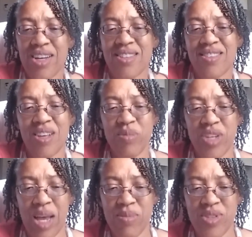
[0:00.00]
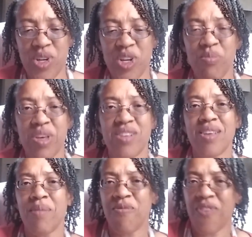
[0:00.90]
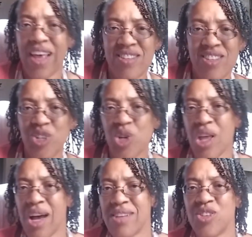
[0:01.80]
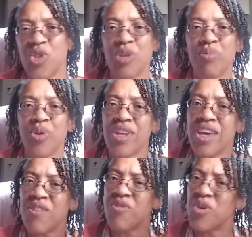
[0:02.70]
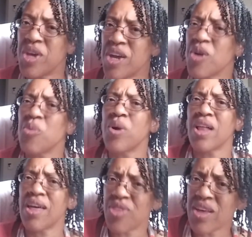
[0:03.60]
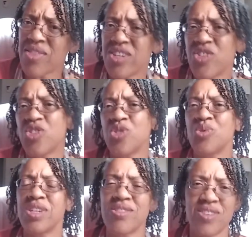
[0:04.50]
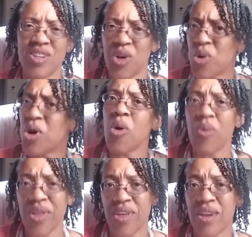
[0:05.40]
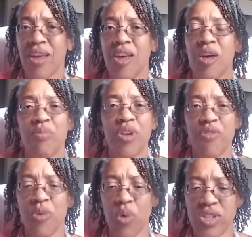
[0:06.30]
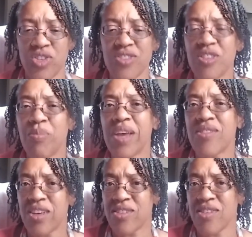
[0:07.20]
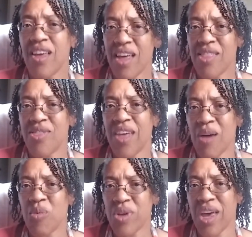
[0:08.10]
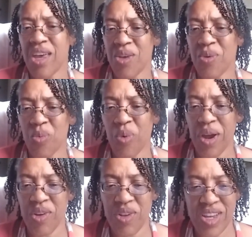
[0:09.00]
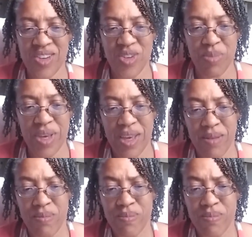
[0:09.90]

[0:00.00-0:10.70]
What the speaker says: Sometimes there can be some fancier lines that you can put in. If you hear, well, I think they should do this, go with it. But if you want just the basics, that will get you where you need to be.